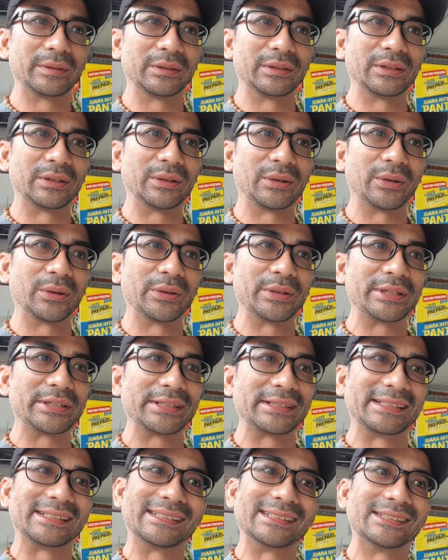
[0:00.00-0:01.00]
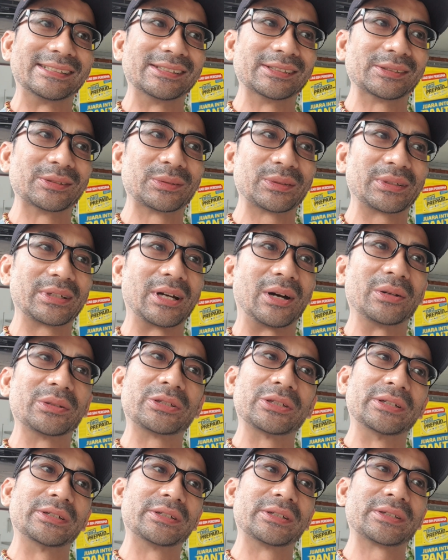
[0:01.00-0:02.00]
the original
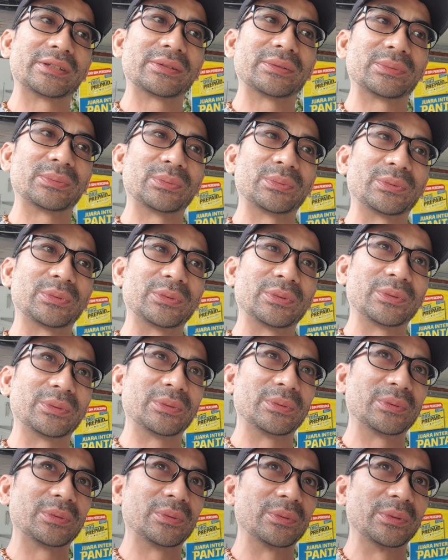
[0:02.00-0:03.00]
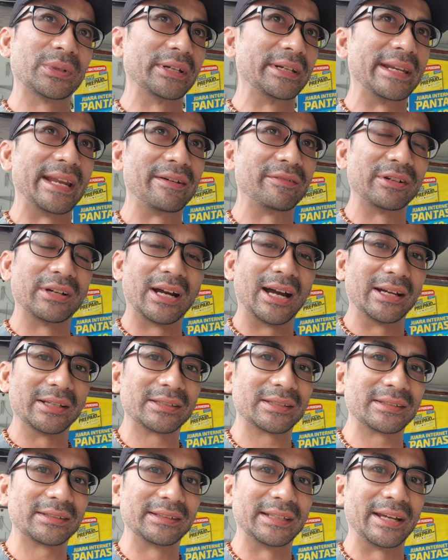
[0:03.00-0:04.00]
cultures were never
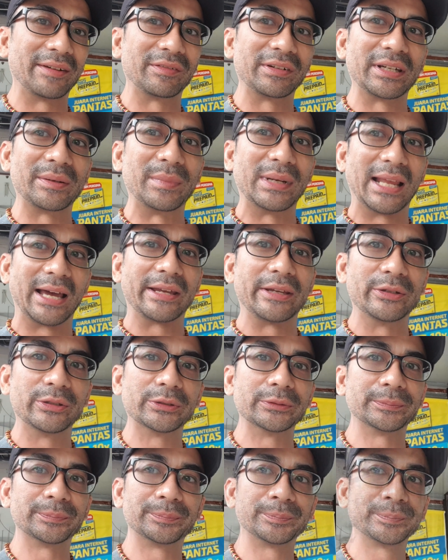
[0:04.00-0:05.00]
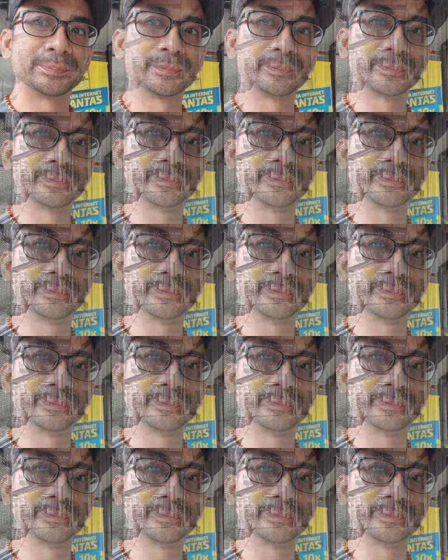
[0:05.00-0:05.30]
us, never the Melayu. Yeah.